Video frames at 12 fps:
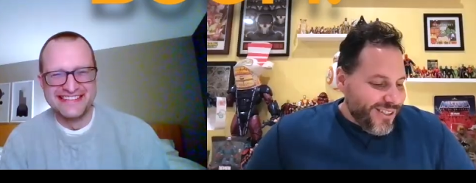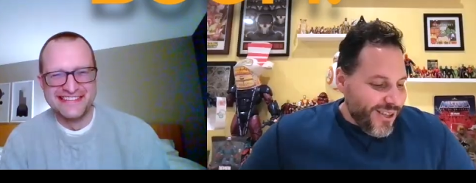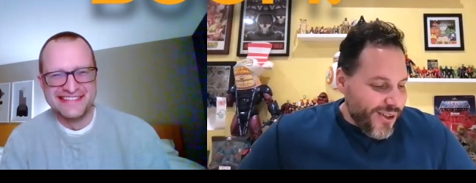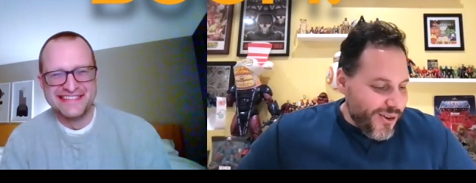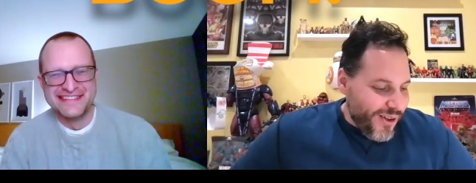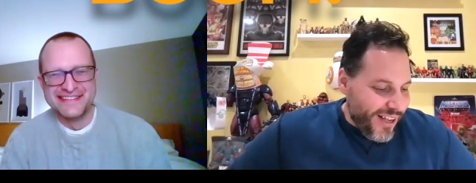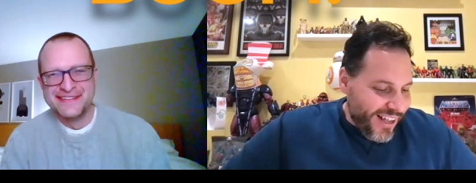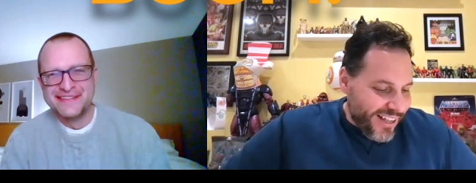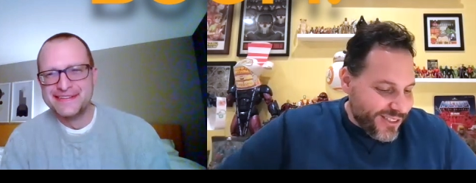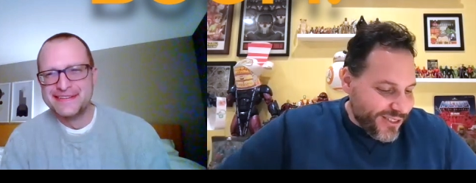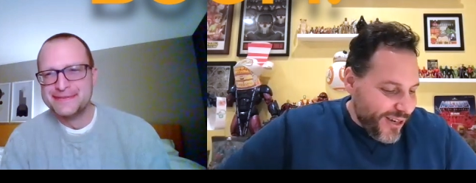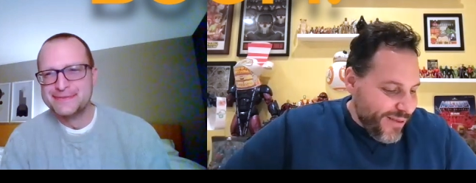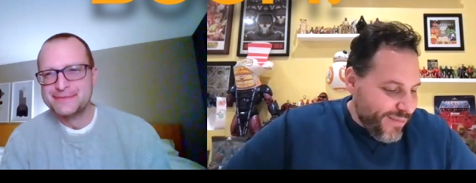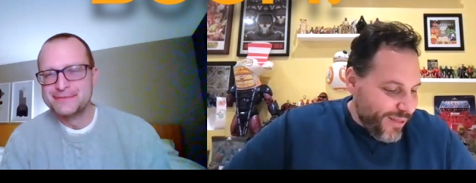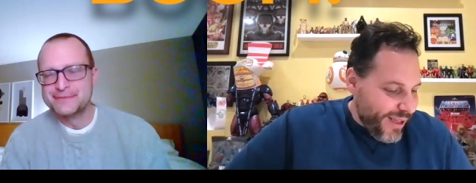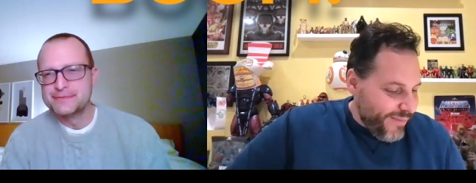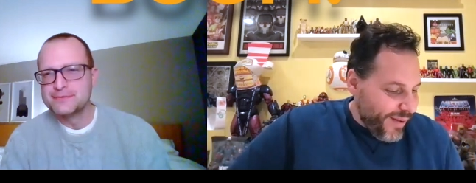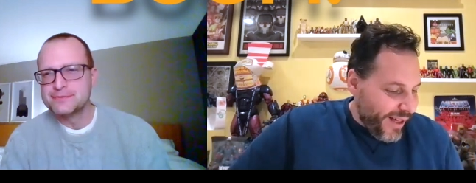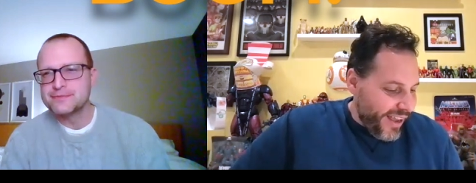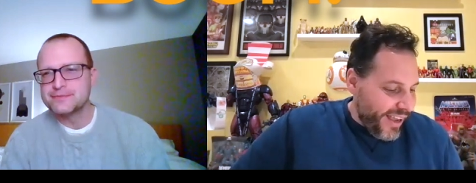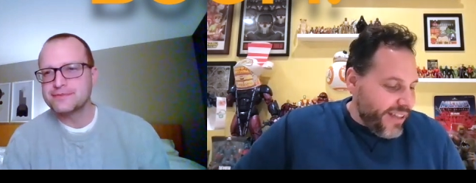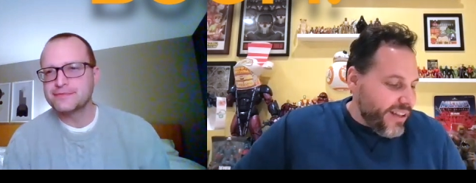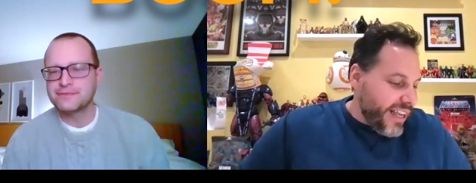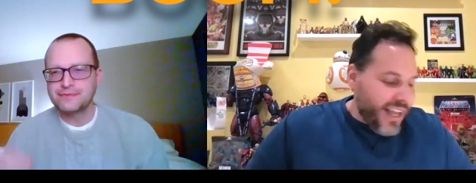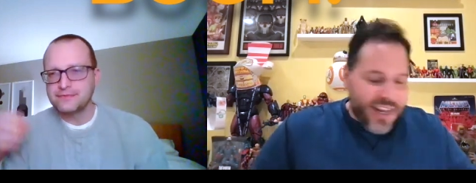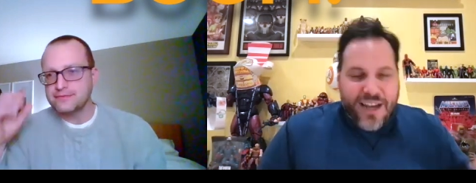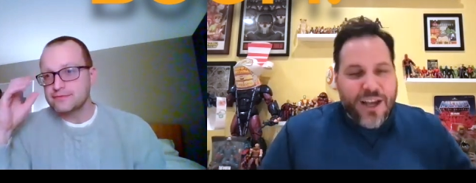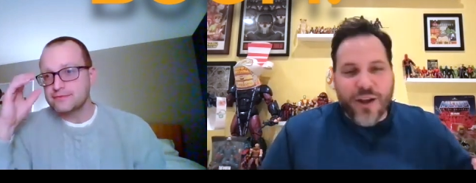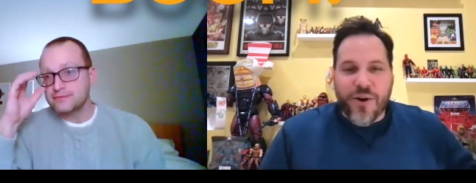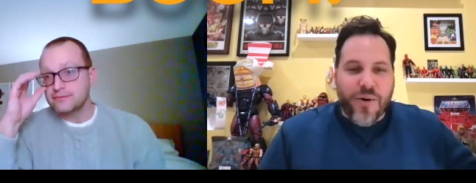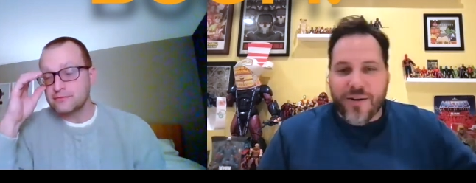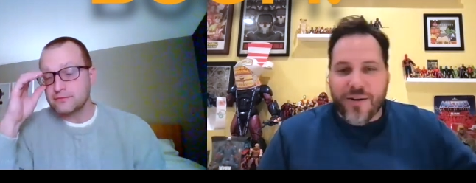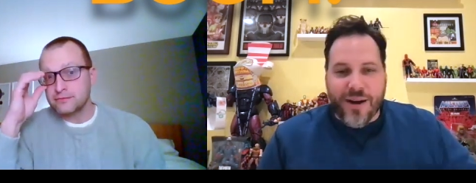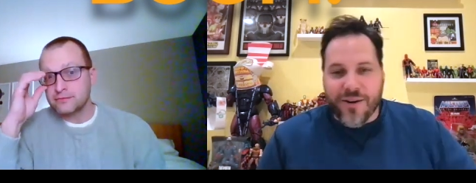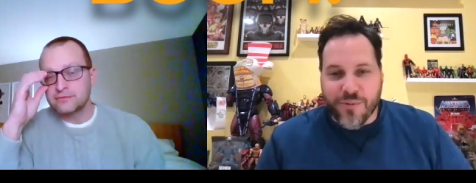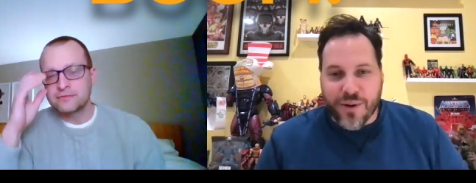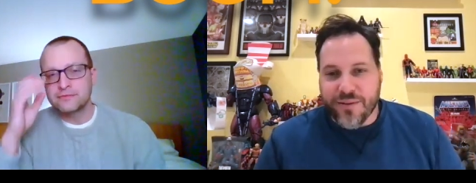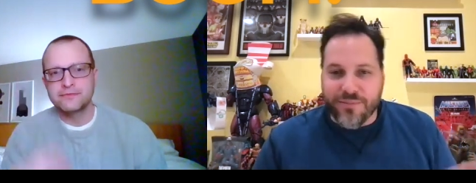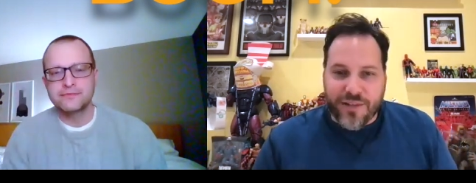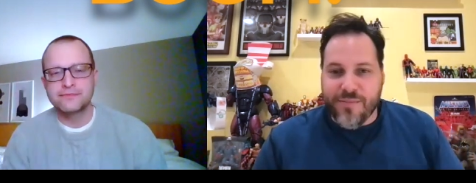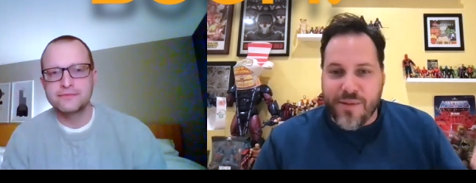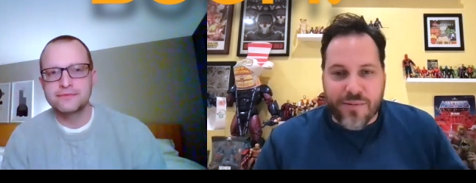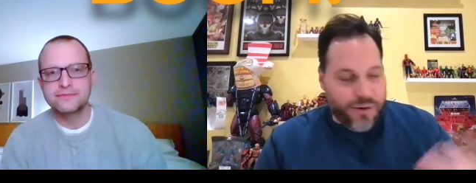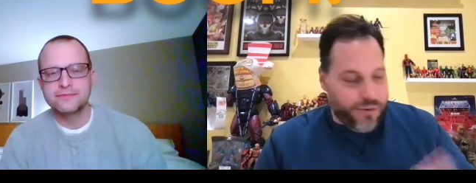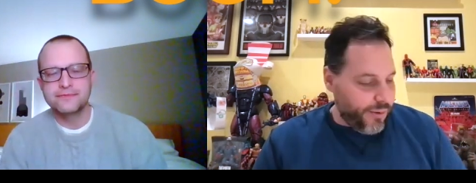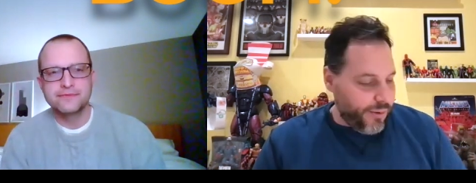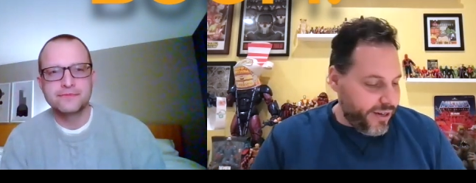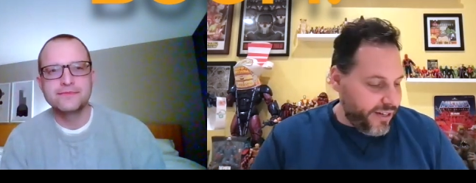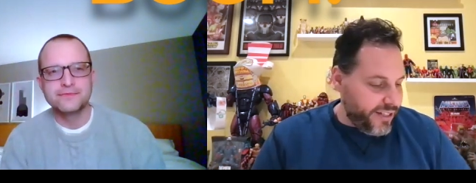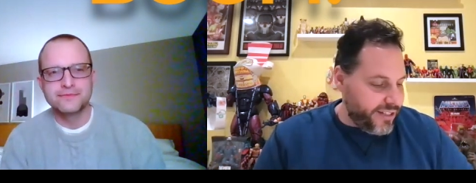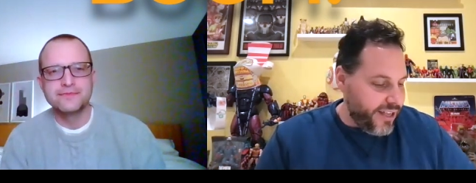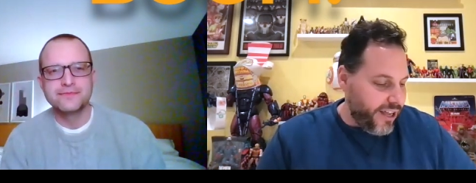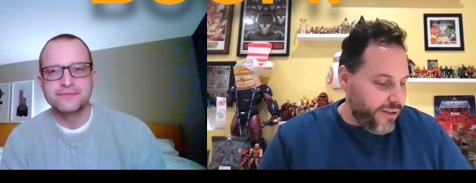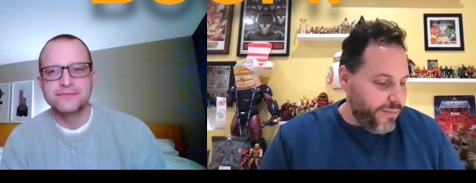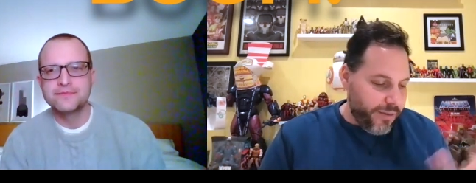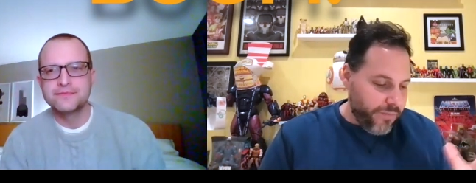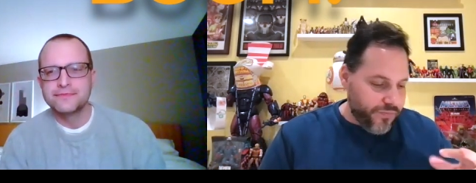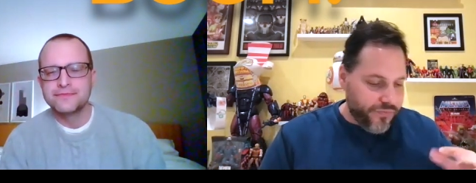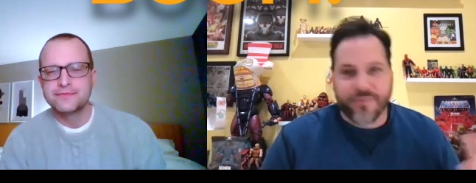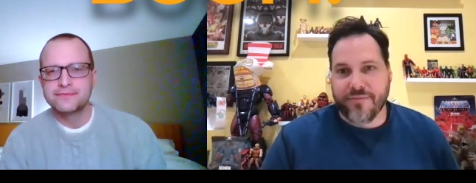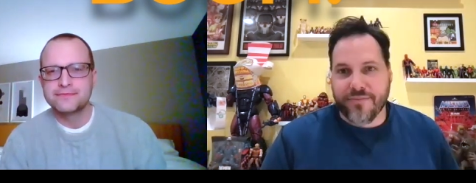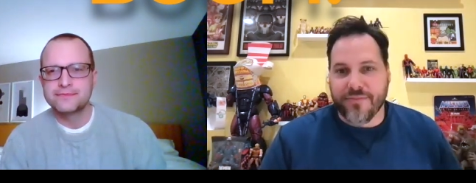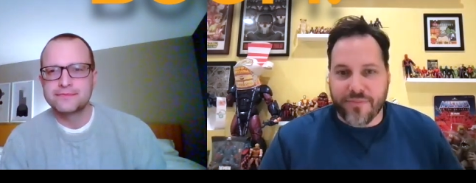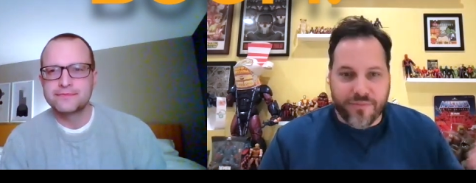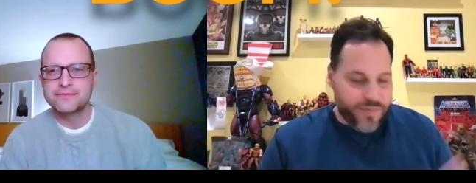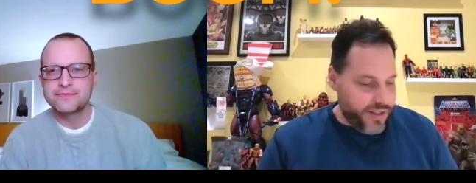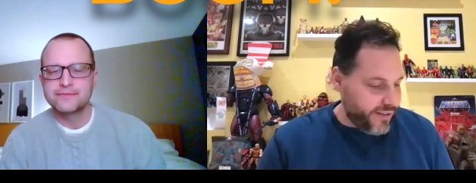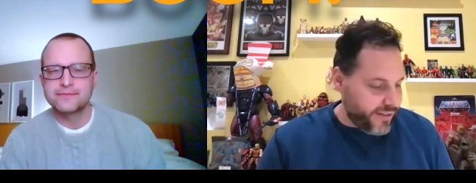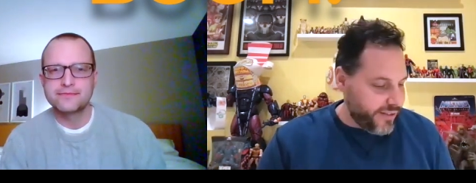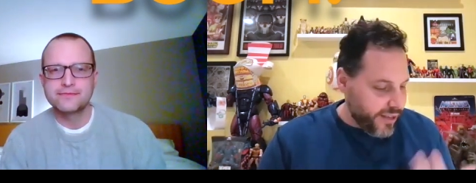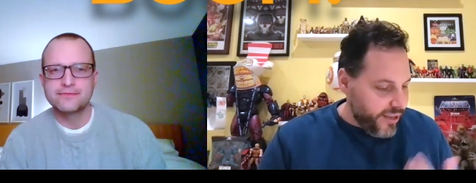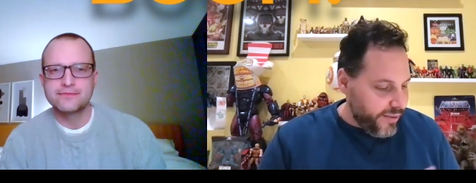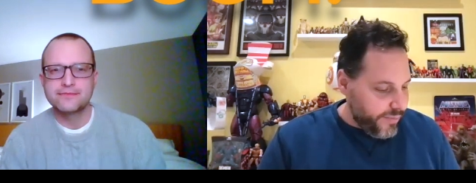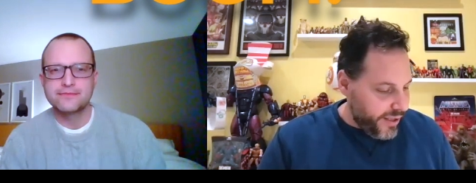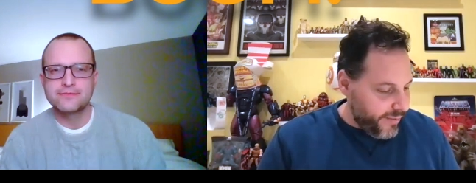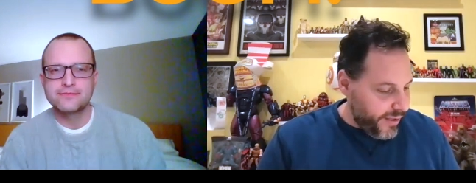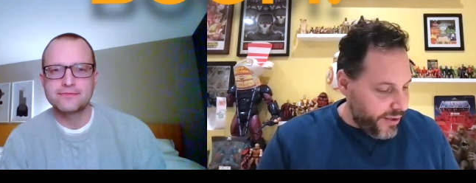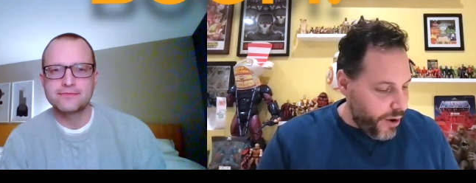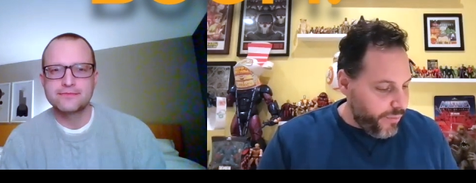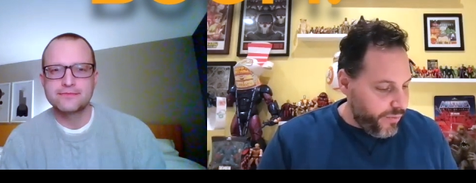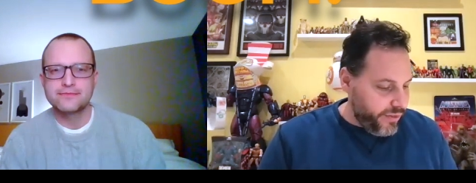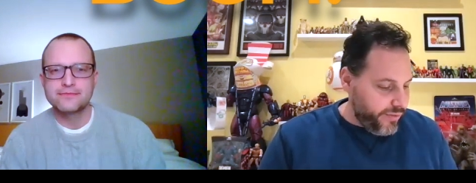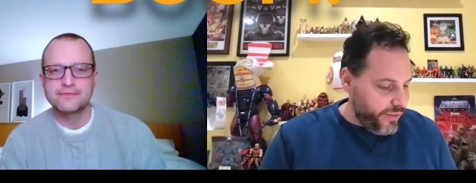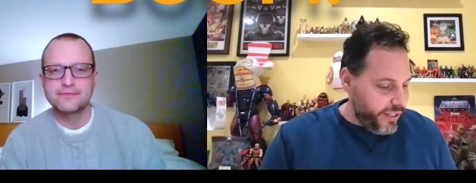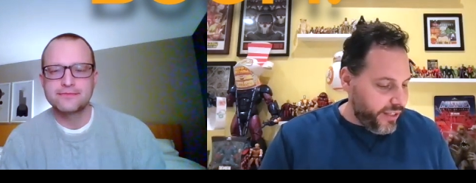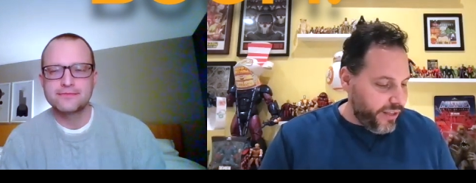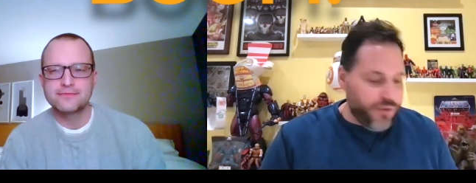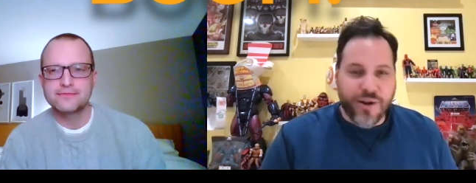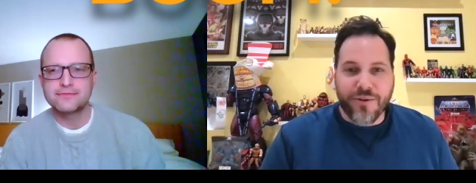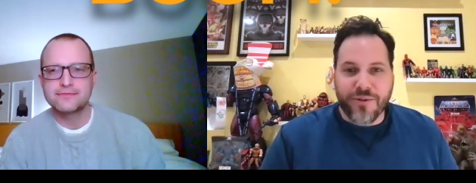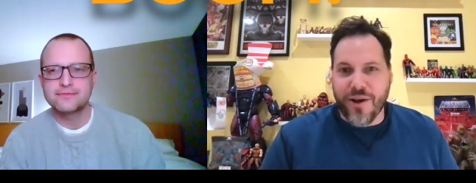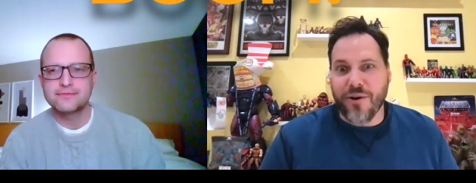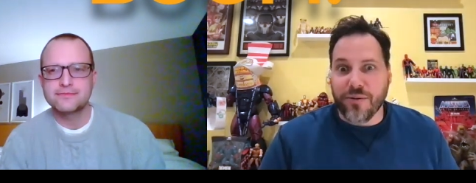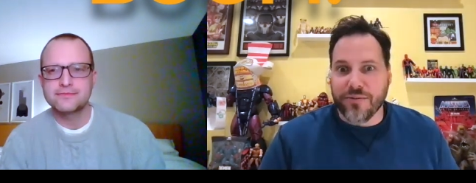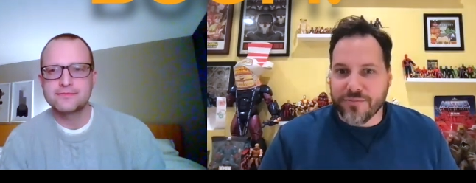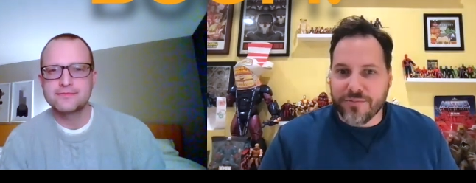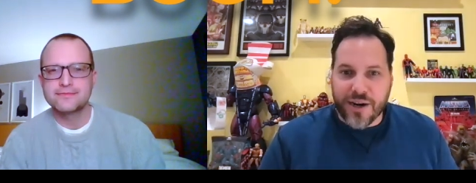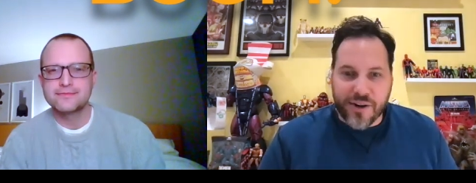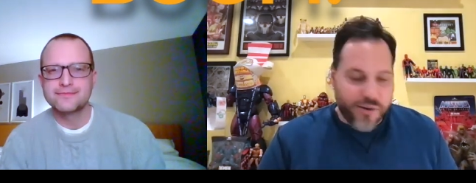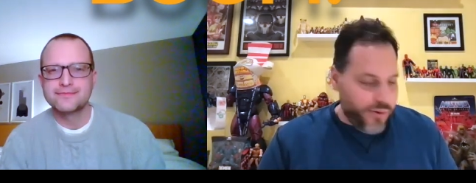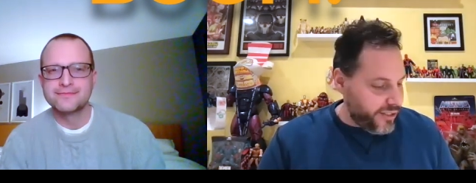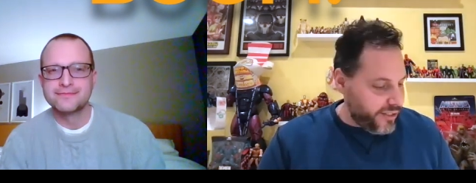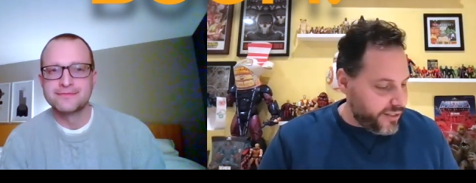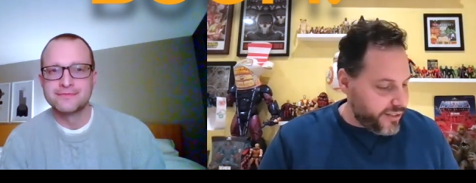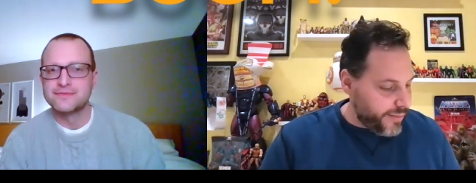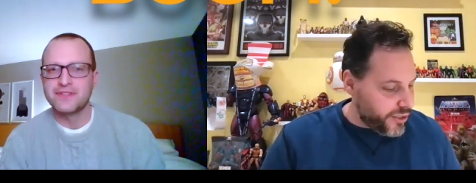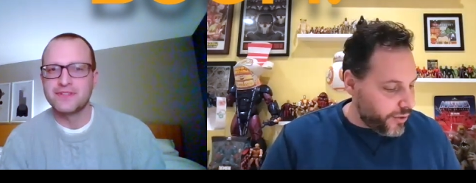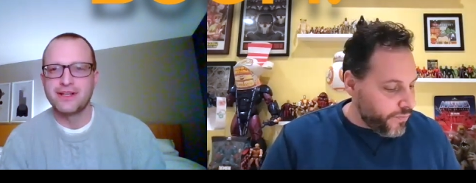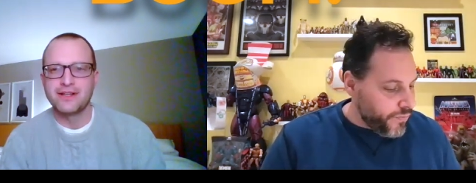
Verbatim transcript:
Speaker 1: so uh, screenplay by and I, and I could go on about what Lin Manuel Miranda has done, but it's uh, I hopefully if you don't know, why are you watching this episode?